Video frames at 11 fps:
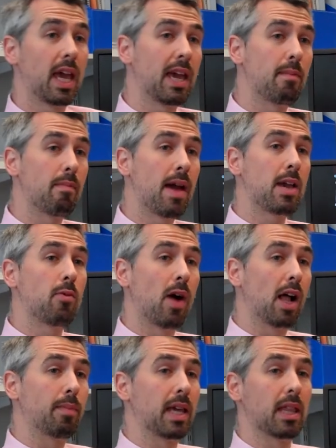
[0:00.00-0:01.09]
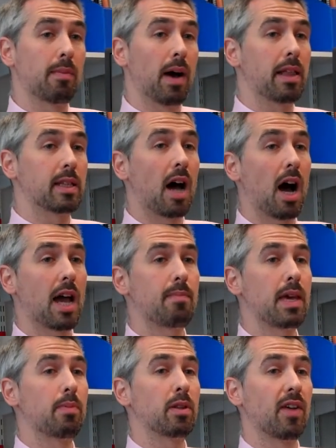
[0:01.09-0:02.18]
It may well be that by the time
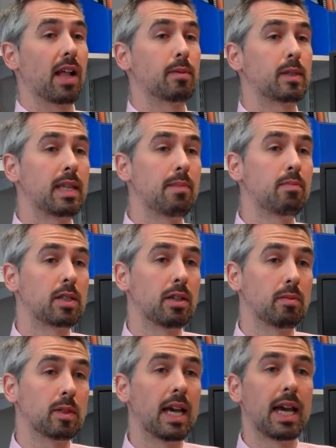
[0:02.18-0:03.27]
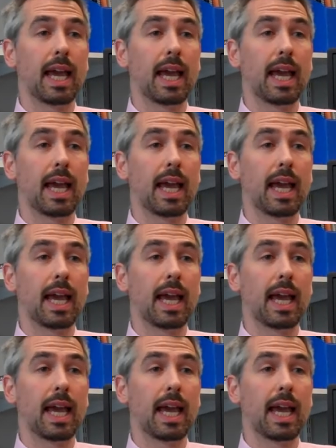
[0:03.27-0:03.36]
people develop symptoms,